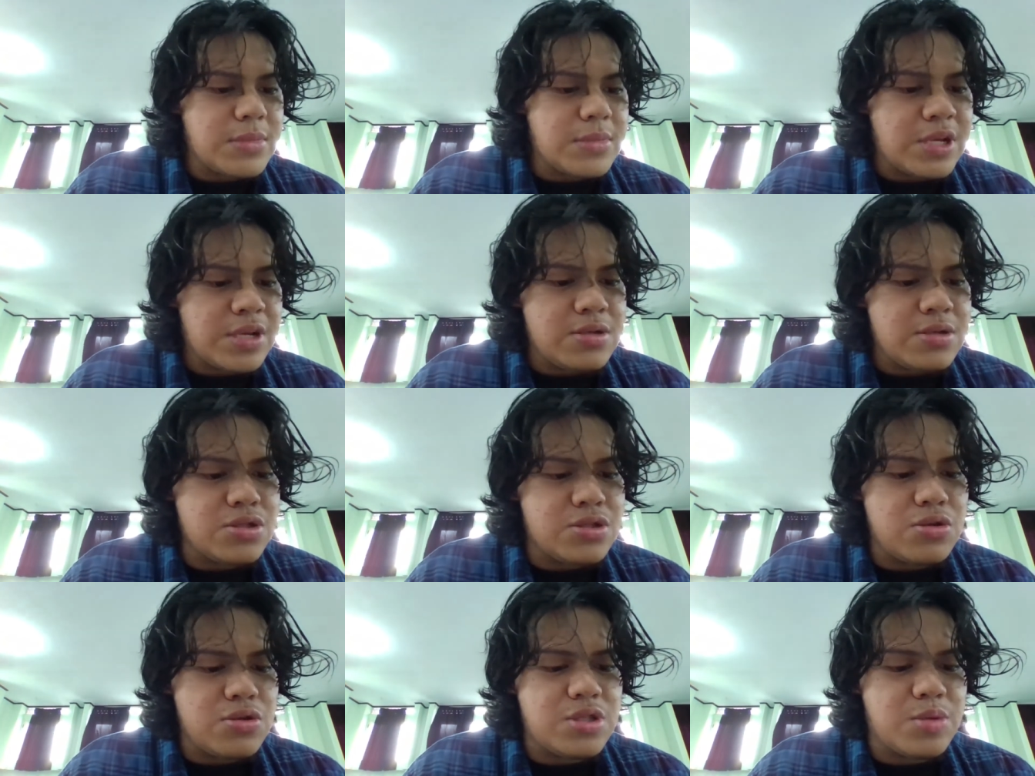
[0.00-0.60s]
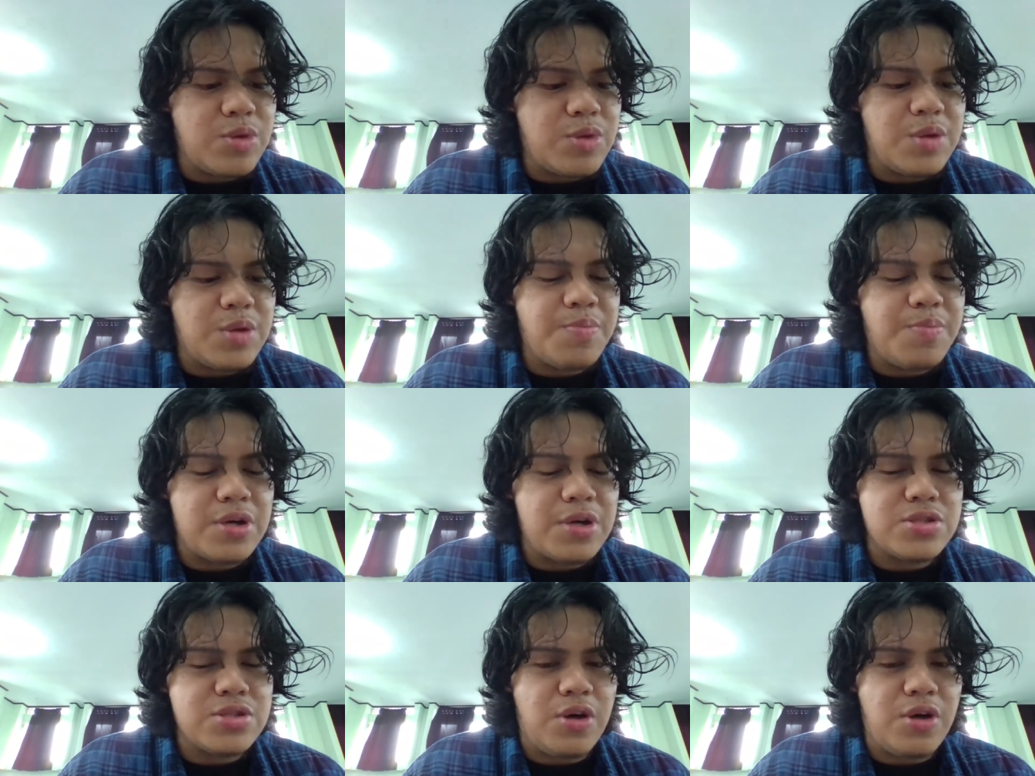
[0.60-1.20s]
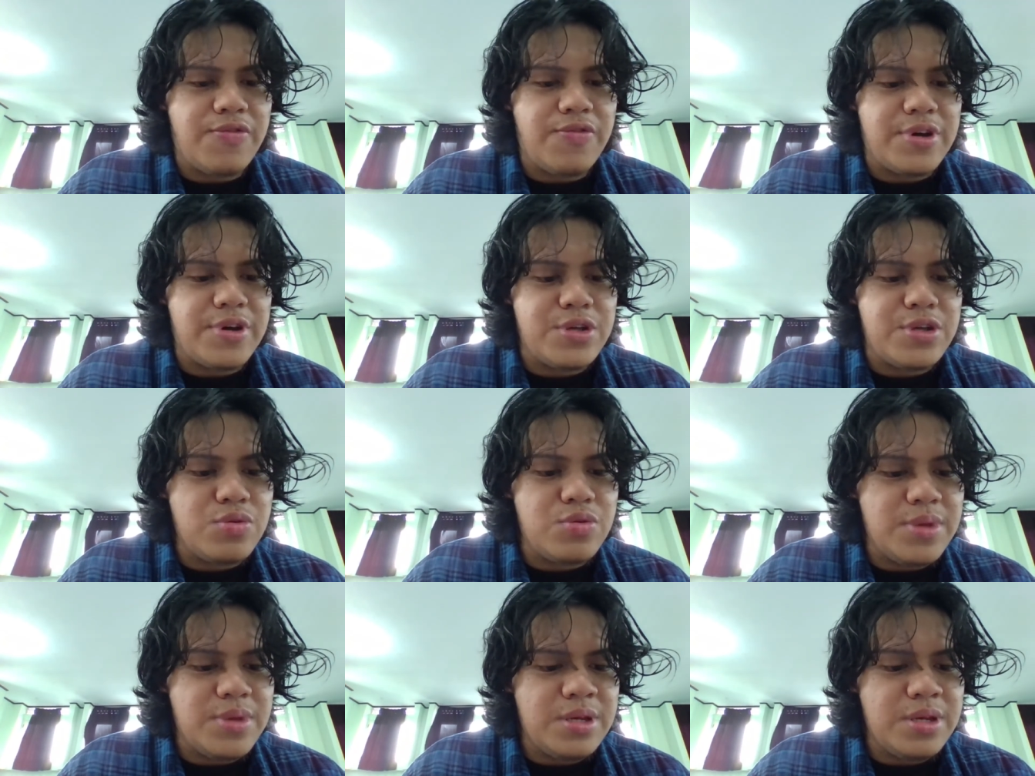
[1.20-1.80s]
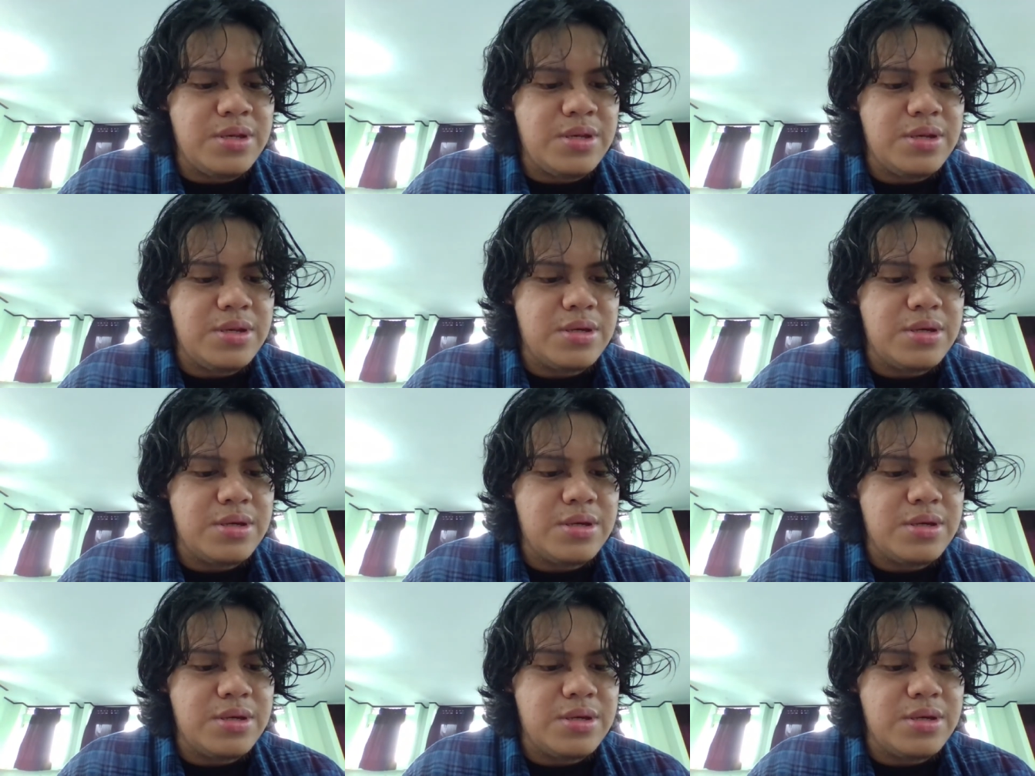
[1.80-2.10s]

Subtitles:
shows the body parts of a human